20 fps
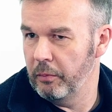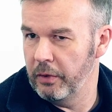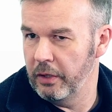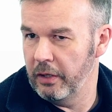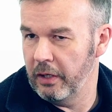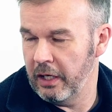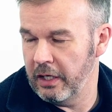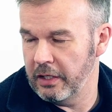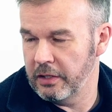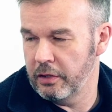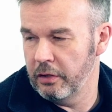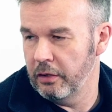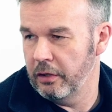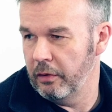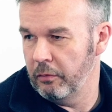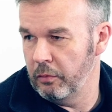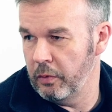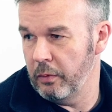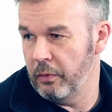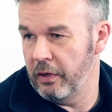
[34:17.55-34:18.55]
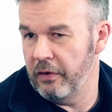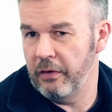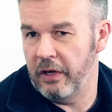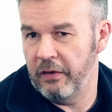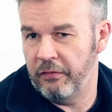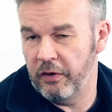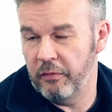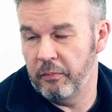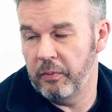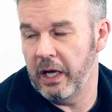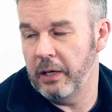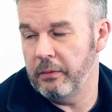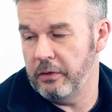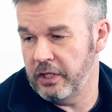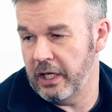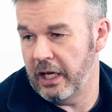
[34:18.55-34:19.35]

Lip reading: But hey, it's good. If you've played with